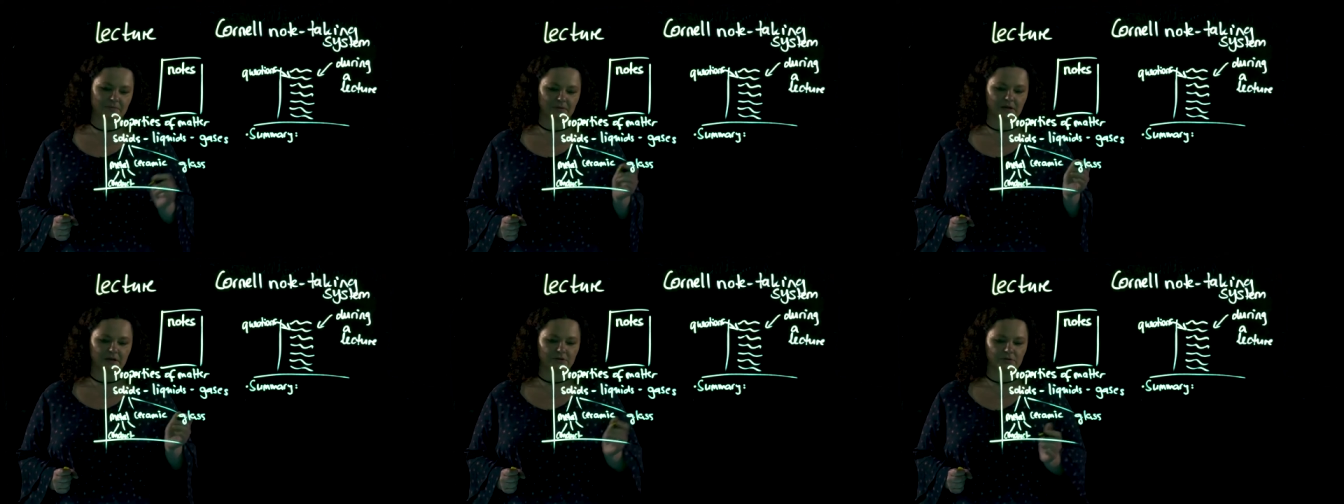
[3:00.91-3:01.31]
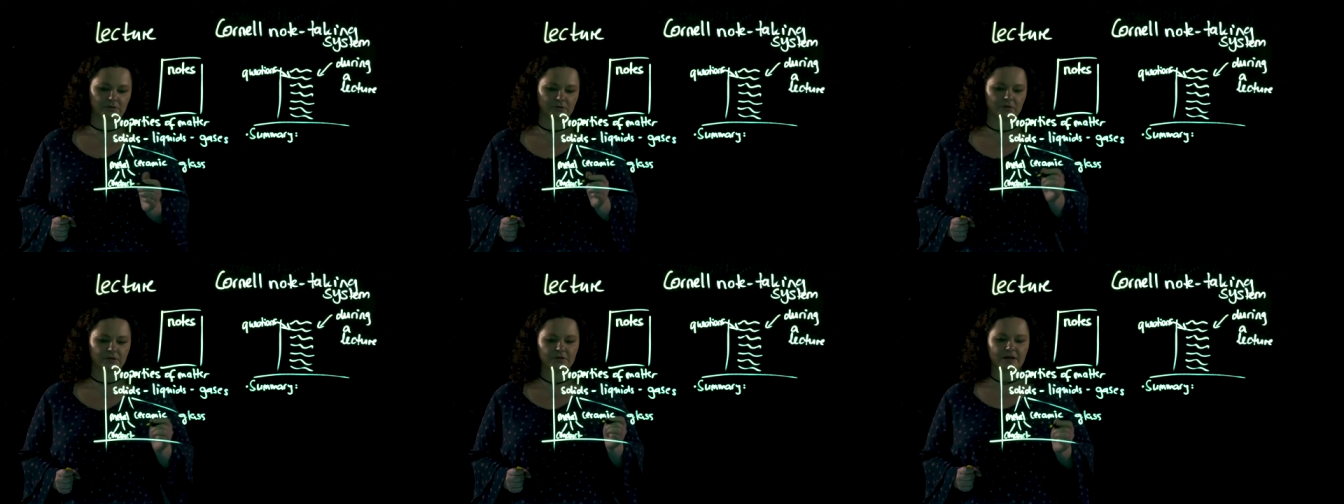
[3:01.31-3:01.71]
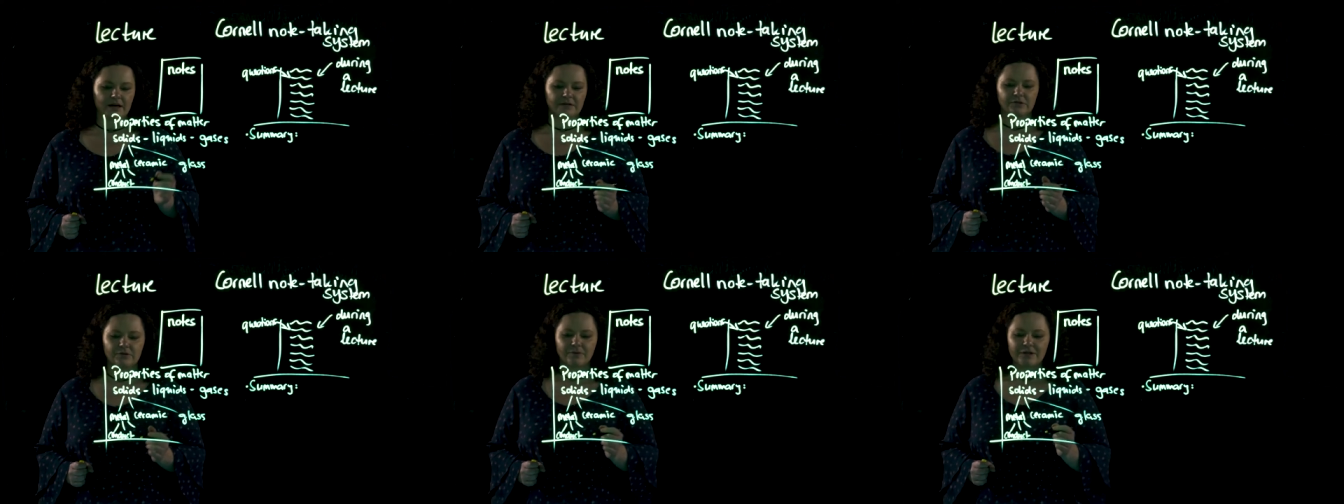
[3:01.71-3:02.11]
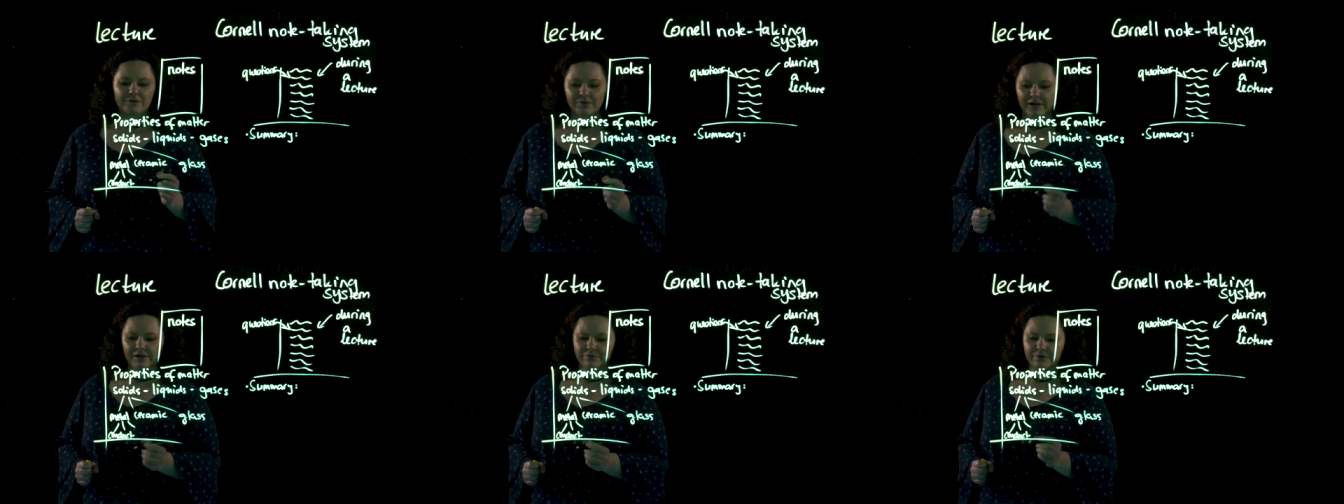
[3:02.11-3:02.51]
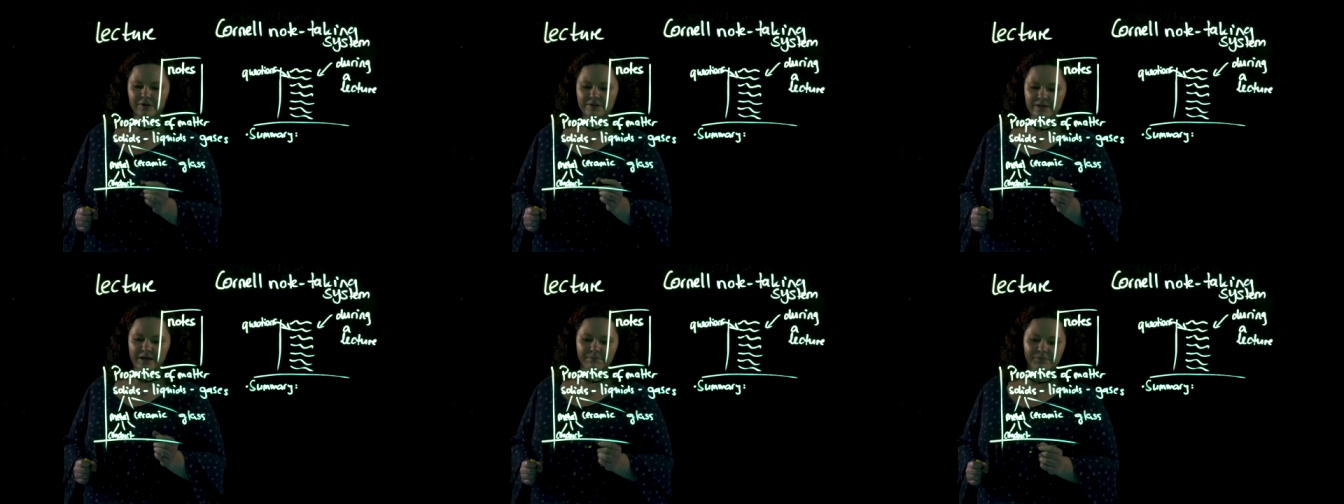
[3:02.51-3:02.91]
They do that quite well. For
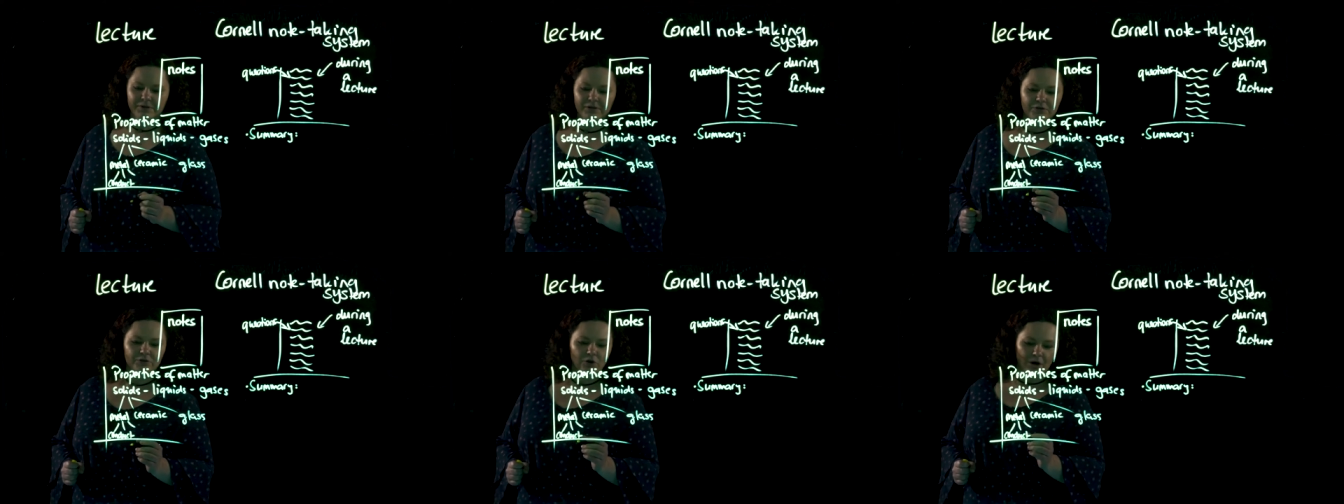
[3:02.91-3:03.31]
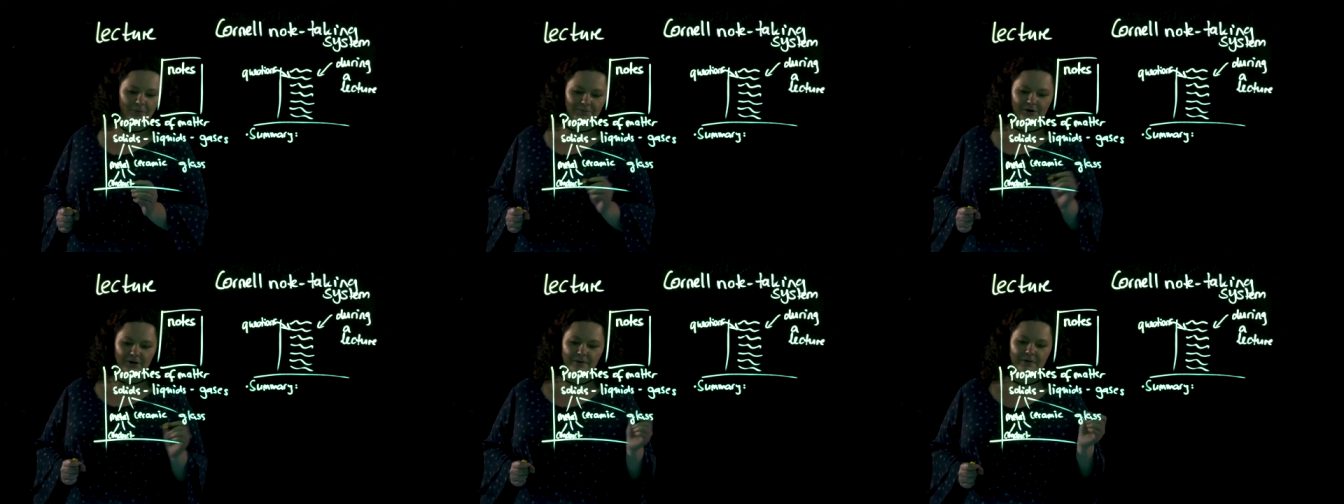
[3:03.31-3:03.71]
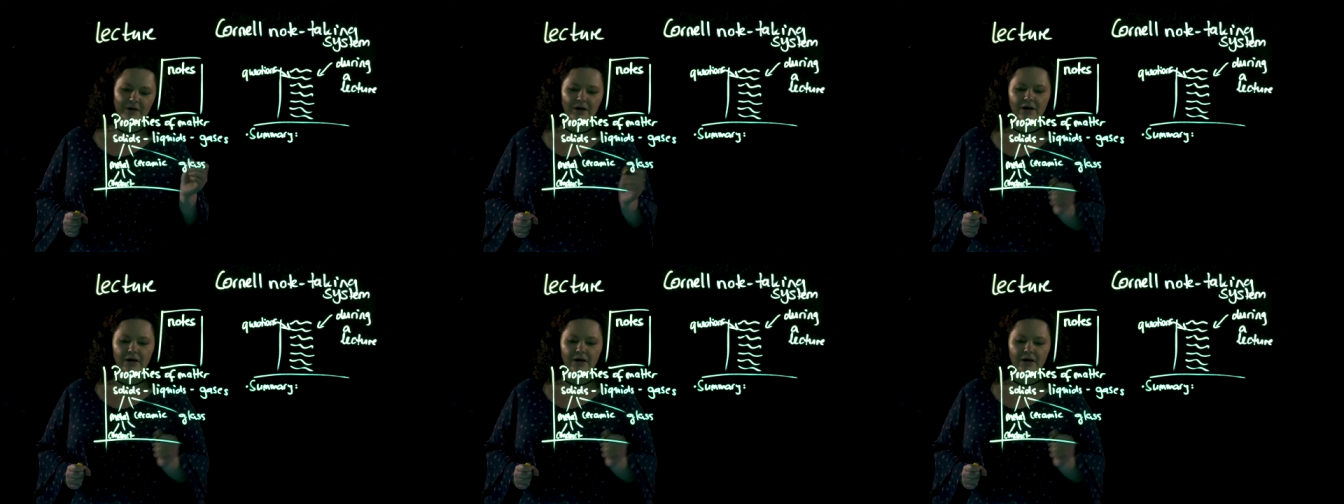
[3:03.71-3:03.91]
example, copper.